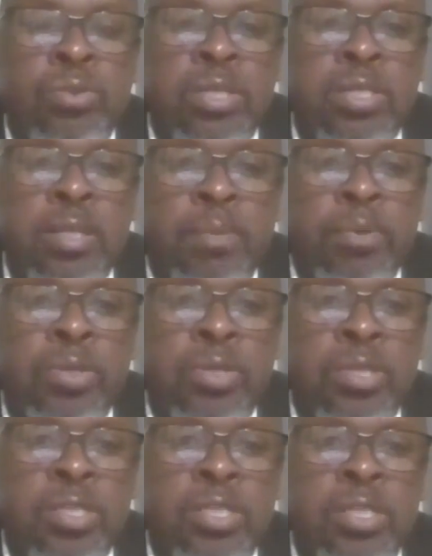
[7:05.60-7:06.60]
schools and
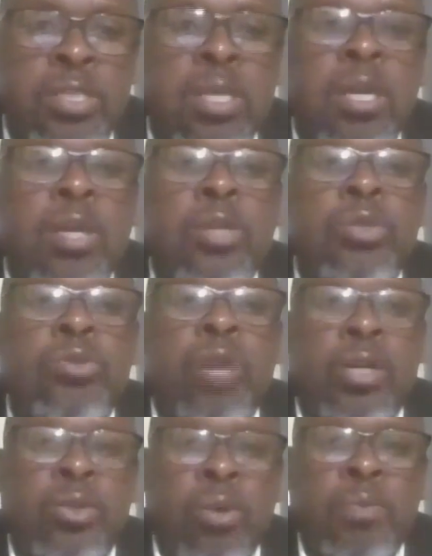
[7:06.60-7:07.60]
support teachers
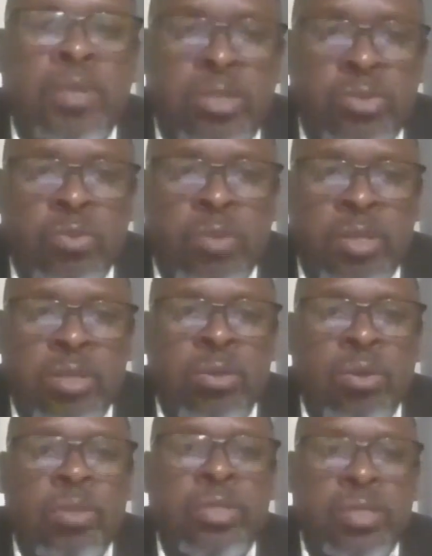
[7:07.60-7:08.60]
to adopt these new
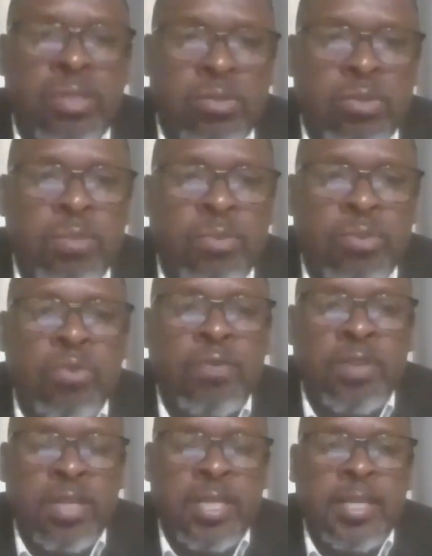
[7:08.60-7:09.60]
methodologies to
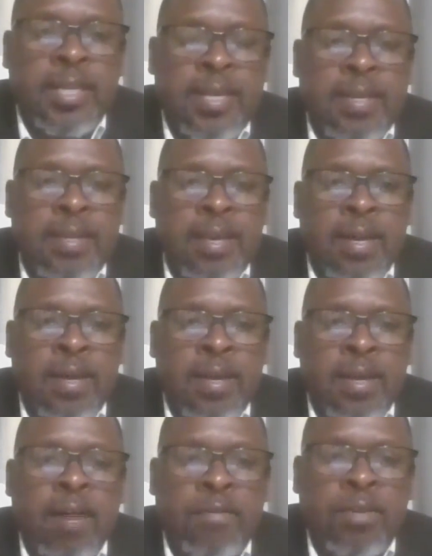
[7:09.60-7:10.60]
improve reading in, uh,
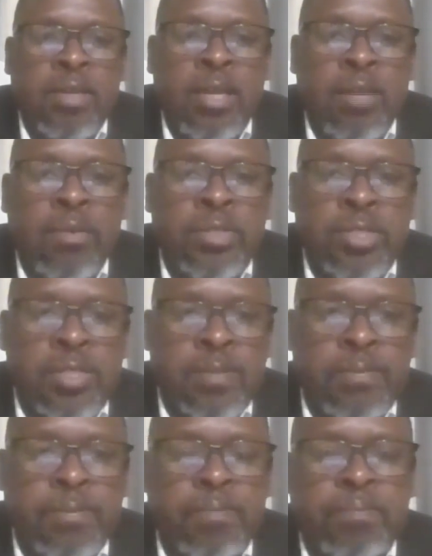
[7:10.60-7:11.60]
in African
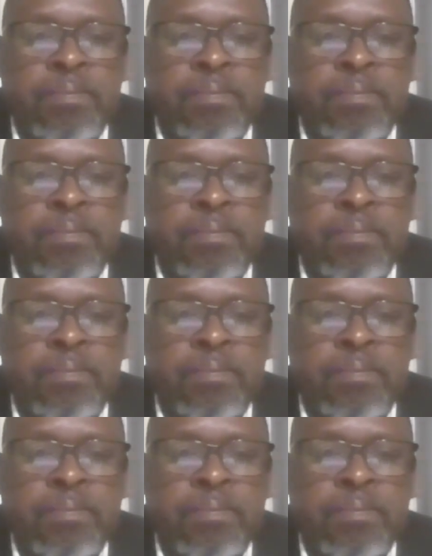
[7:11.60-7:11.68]
languages.